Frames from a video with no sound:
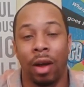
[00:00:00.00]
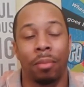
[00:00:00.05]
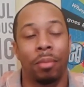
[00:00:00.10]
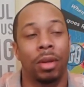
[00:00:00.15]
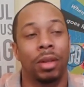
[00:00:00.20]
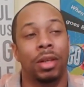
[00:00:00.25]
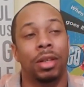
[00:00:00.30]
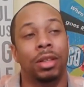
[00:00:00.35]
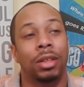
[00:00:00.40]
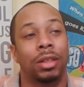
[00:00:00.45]
I
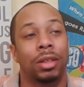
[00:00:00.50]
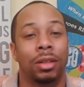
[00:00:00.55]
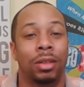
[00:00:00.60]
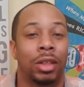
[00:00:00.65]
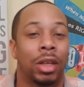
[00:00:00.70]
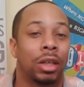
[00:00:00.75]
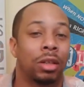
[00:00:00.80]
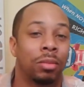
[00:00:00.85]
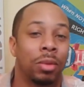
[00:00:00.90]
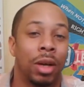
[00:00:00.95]
mean, this
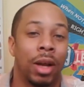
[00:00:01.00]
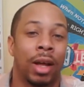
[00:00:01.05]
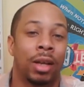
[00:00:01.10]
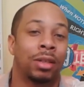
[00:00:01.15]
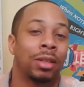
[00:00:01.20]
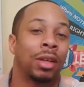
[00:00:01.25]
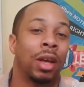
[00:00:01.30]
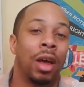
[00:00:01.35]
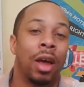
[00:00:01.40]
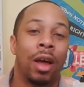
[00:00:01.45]
gentleman
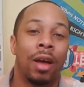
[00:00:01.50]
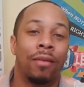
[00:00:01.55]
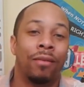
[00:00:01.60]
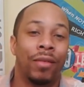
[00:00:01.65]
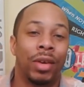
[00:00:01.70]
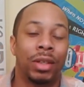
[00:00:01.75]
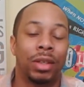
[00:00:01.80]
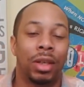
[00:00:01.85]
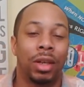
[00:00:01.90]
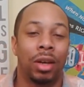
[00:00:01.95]
has
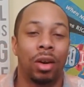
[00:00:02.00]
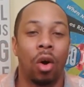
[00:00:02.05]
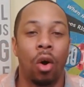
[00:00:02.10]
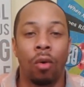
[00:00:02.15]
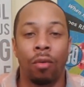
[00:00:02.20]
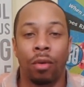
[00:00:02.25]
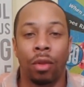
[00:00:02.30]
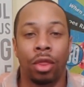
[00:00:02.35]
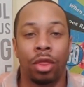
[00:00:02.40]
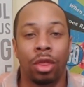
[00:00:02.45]
visited
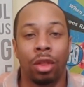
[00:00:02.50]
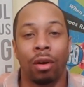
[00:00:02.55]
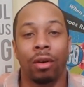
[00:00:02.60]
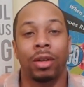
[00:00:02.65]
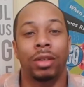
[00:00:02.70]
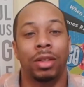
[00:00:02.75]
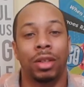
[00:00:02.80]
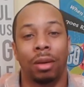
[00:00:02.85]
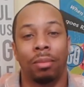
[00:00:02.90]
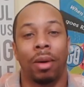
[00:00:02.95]
over
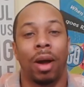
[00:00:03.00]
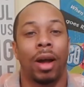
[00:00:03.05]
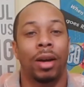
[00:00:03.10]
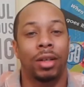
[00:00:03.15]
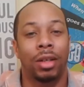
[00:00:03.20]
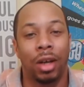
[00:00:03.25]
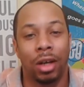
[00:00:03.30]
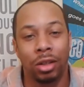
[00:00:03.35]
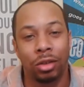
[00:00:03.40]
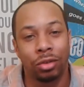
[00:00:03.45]
thirty some
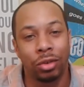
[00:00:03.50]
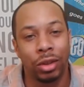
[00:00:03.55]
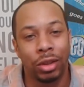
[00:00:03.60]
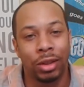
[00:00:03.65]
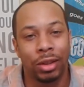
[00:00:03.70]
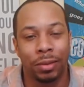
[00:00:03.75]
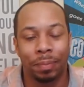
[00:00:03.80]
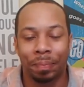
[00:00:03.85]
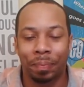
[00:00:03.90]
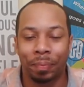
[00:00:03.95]
odd
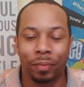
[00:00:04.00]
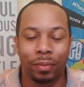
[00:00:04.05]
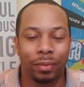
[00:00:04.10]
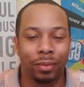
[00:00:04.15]
countries.